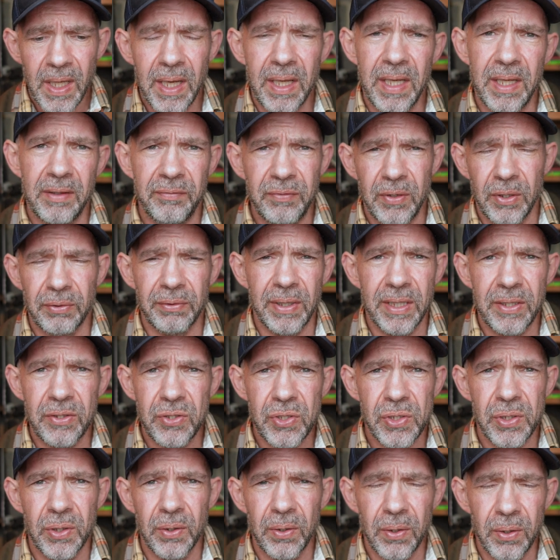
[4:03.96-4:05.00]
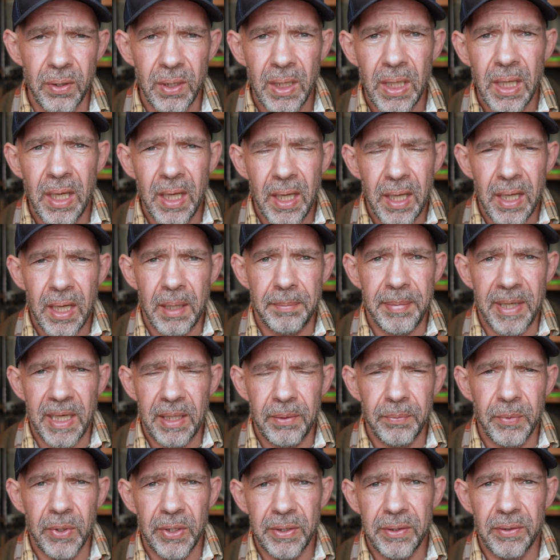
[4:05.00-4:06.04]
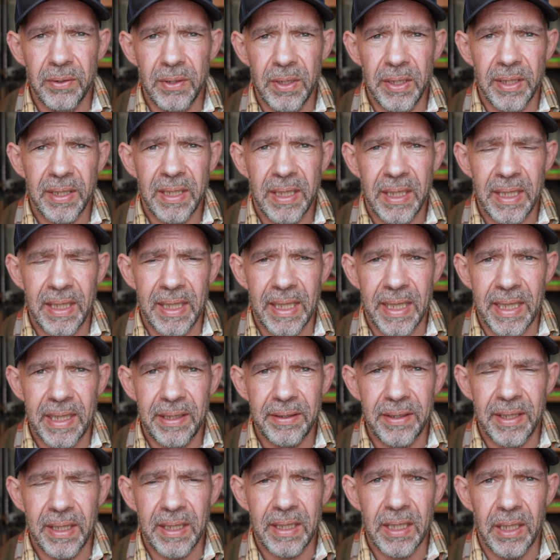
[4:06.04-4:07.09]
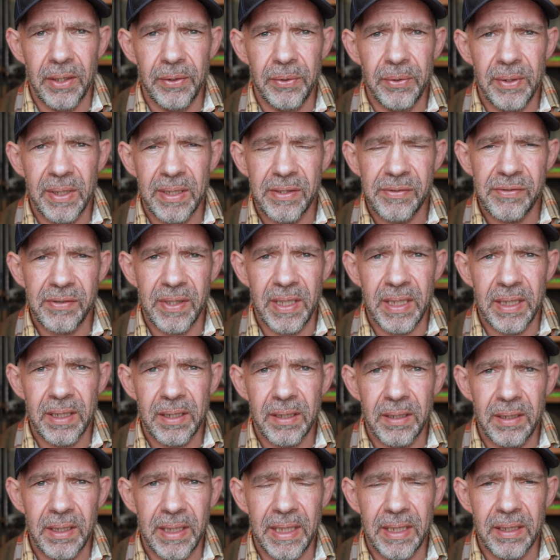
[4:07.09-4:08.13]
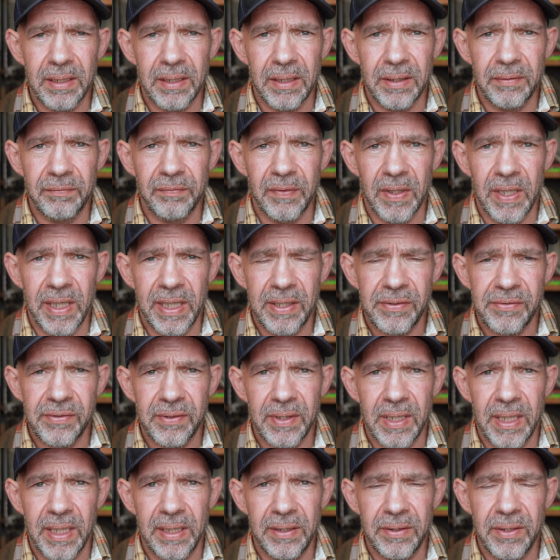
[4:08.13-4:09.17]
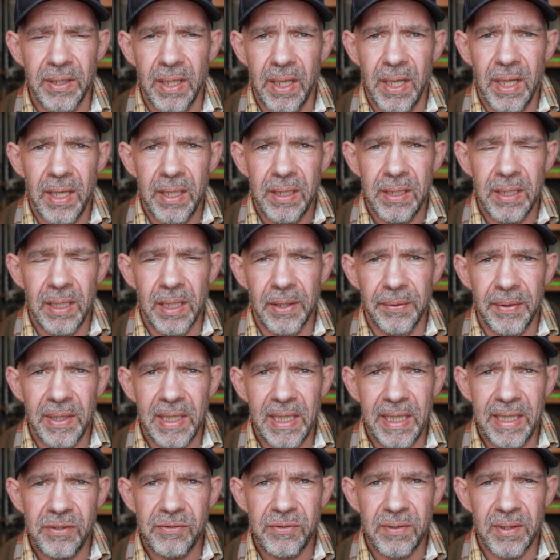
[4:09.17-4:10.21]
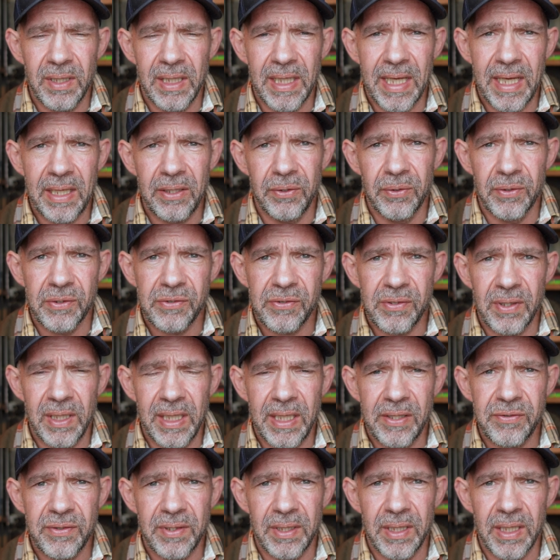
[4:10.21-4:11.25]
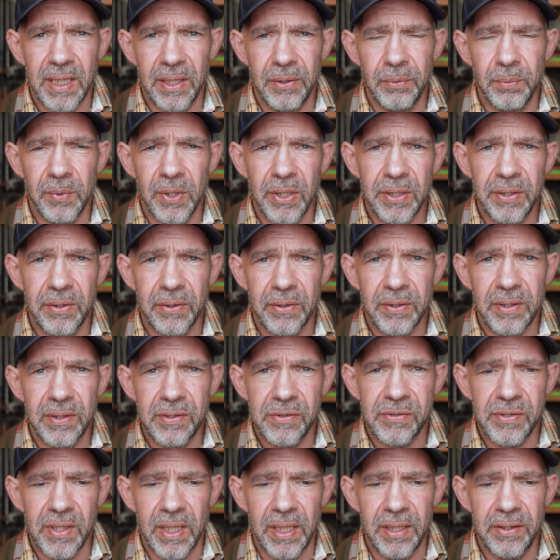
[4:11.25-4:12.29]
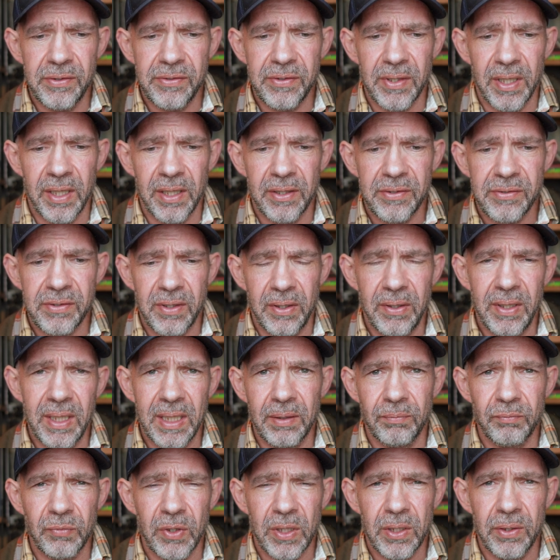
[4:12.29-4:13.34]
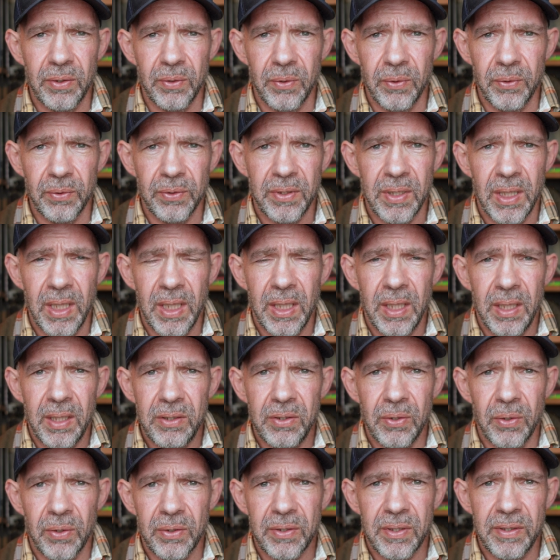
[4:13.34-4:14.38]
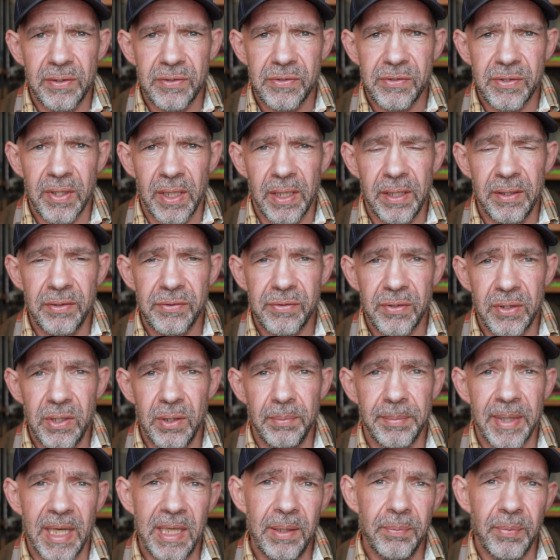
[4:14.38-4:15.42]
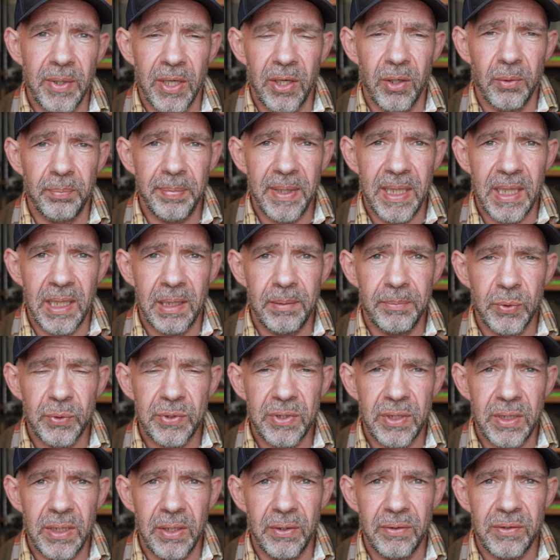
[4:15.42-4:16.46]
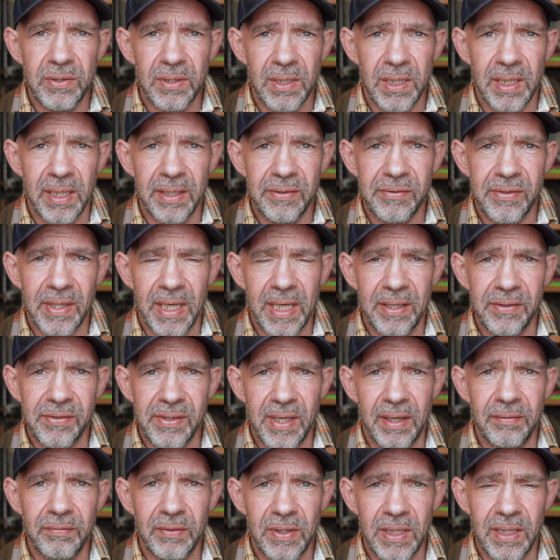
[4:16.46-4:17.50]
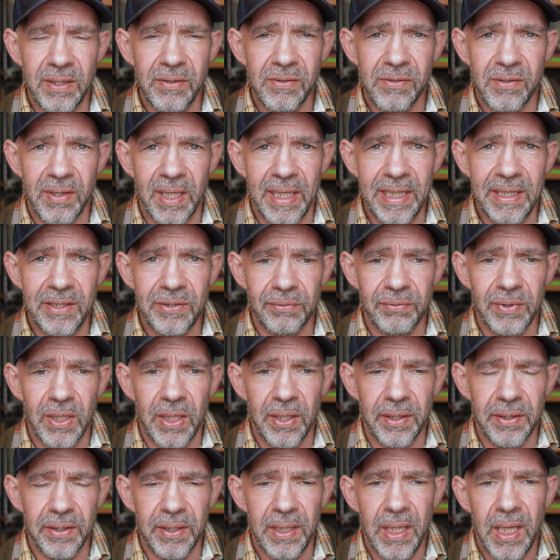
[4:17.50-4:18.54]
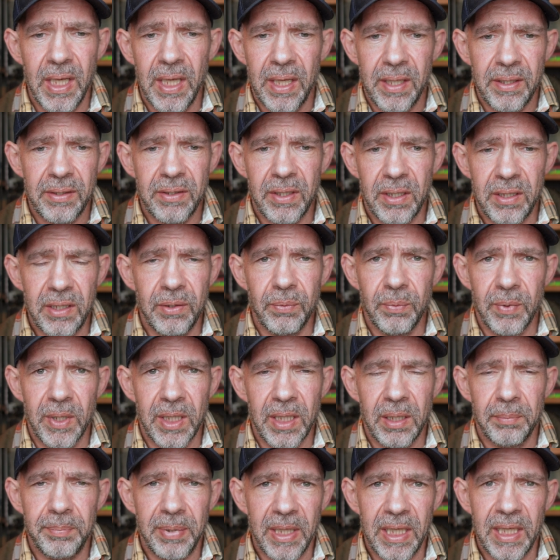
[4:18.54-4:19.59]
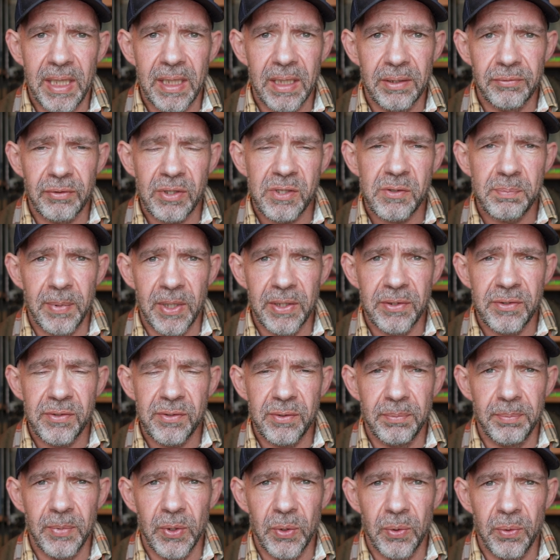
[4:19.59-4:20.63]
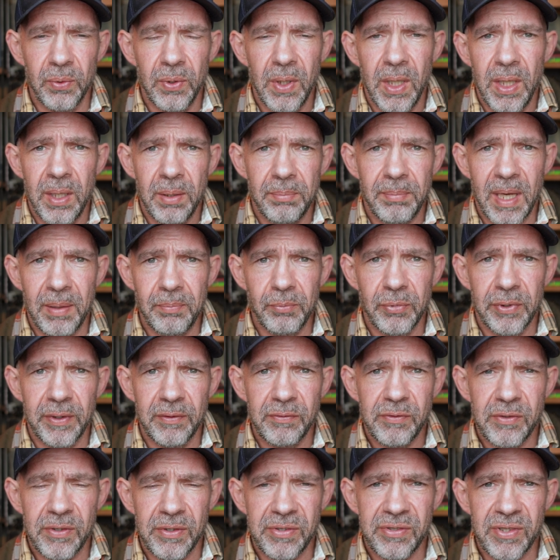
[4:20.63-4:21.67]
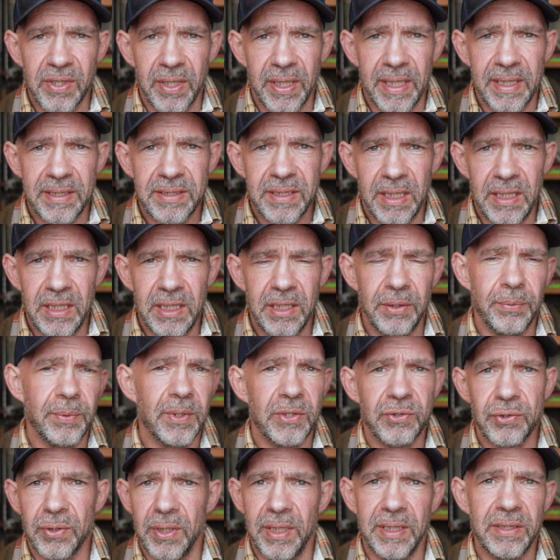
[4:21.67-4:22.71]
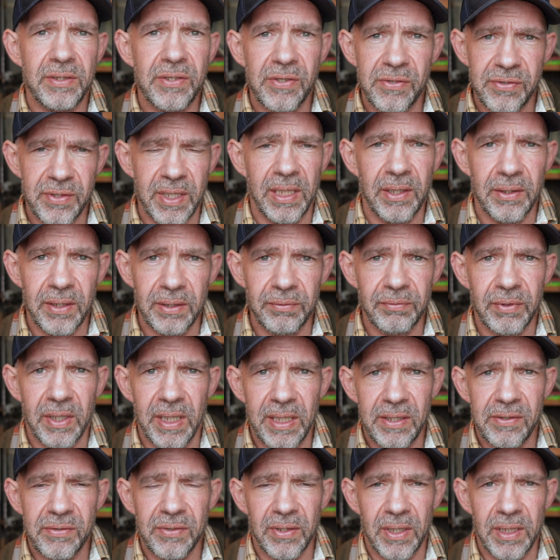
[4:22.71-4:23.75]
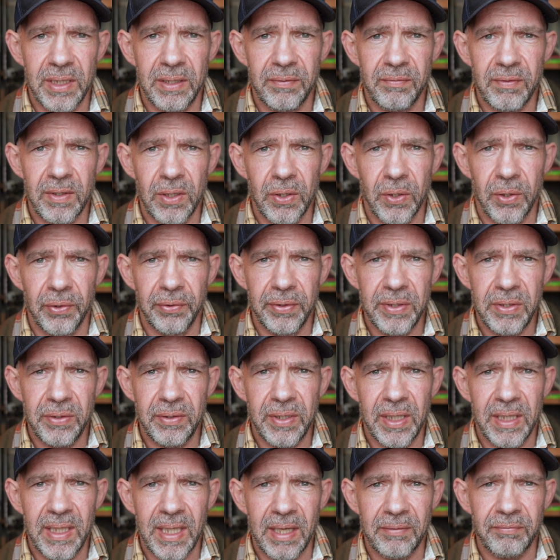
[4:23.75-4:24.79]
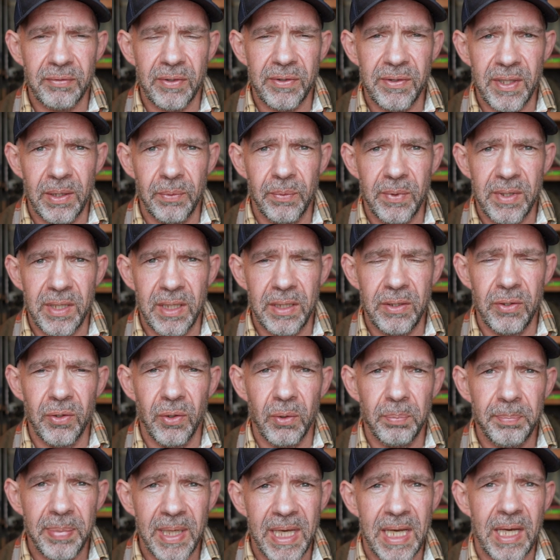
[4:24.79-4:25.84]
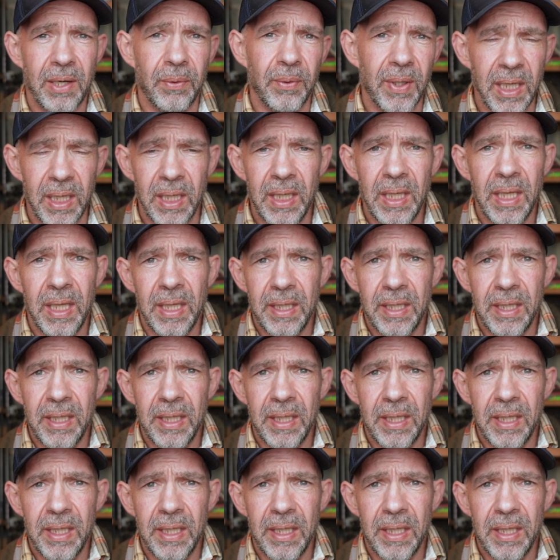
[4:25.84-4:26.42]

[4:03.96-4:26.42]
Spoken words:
And if you're unsure about what you're looking at, then go and seek legal advice, and, you know, at least let your solicitor know what your concerns are so he can record your concerns, and you may well be able to utilize that as evidence later on that you were being a responsible member of society, you were trying to stay on the right side of the law, and you did everything within your power